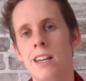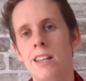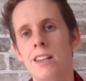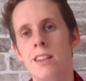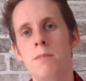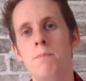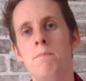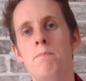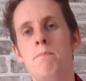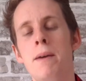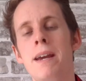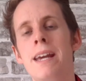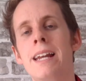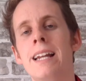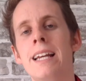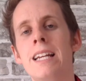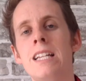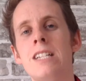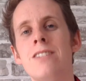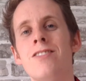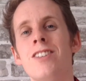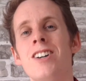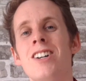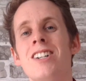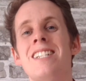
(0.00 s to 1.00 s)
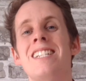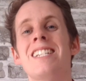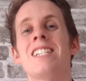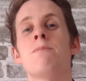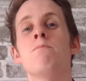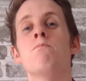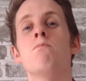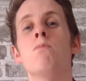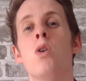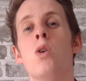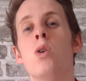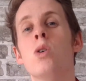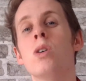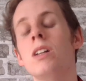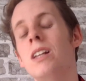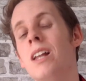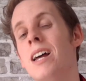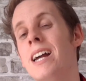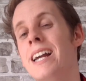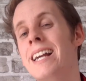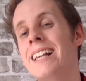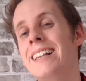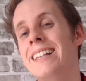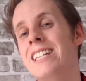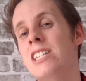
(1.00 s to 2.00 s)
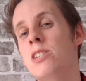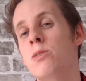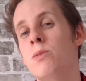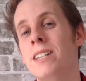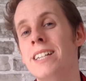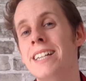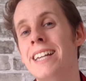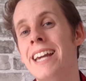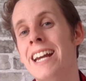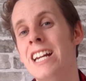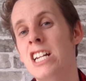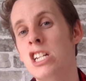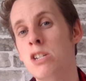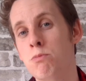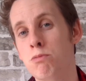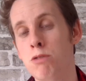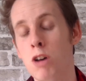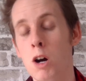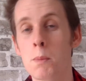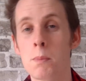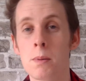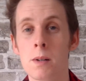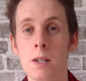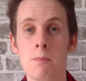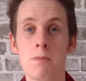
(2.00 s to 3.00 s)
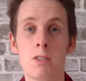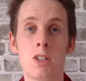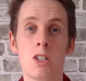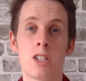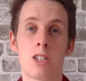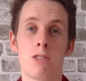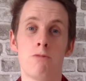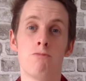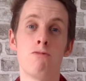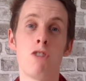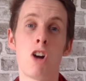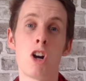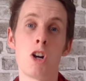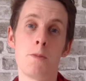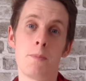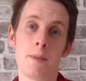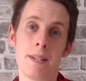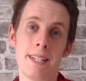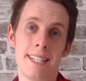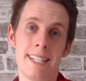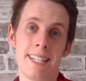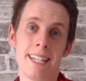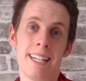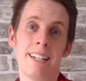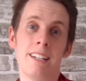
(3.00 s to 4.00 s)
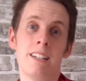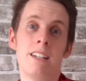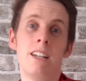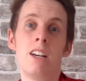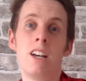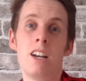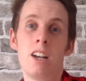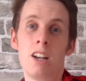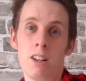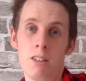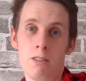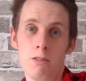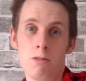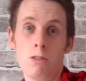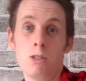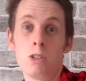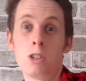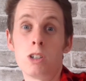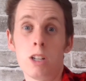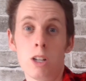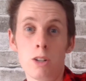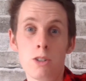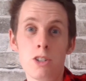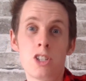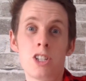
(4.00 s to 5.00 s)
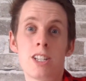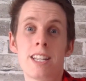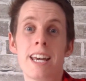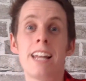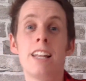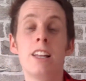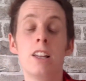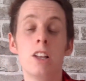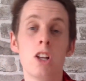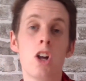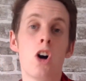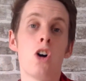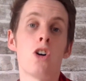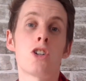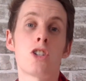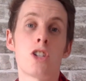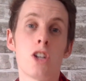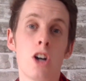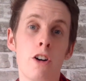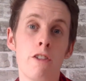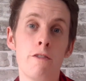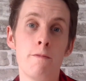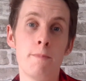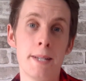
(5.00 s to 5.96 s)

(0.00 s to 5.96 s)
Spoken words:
the belay device is more likely to engage properly because the rope is in or close to that locked off